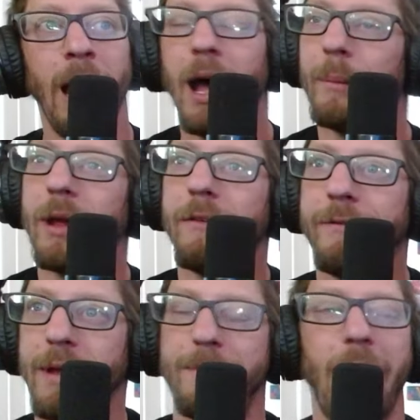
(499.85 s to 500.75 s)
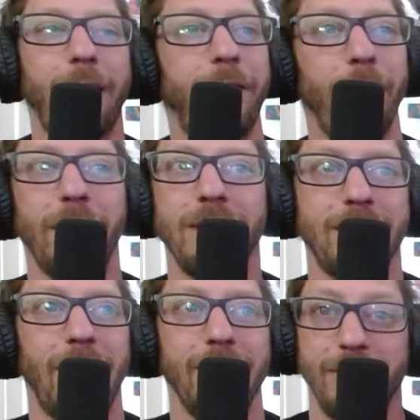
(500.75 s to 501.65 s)
I'm getting feedback from these
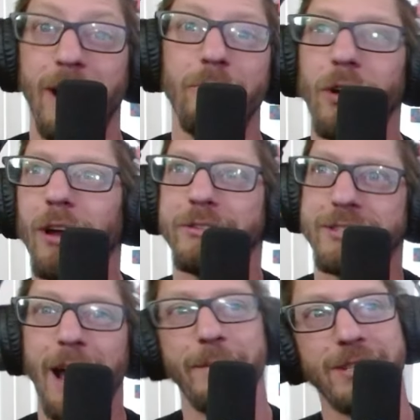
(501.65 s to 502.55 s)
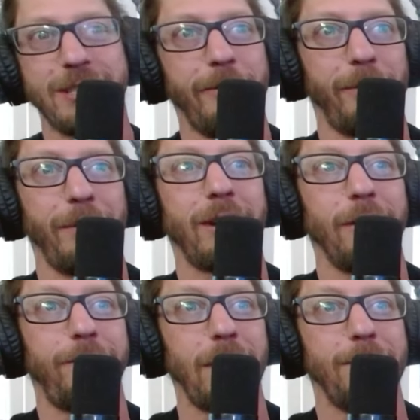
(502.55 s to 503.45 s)
guys. Unreal. Simon's giving me
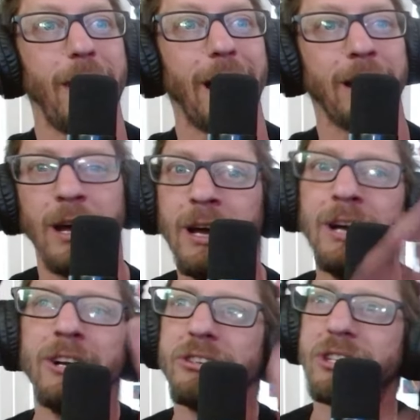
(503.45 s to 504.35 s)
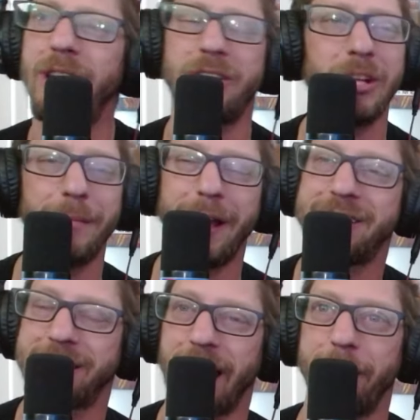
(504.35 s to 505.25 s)
good feedback. She she made
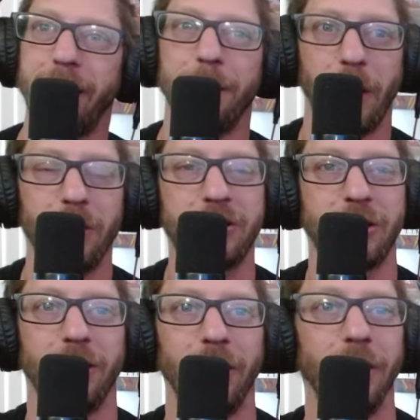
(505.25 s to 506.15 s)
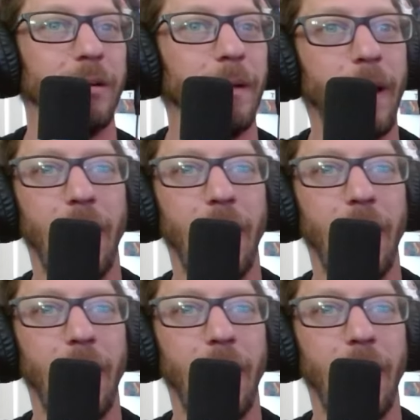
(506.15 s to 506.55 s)
Simon emotional.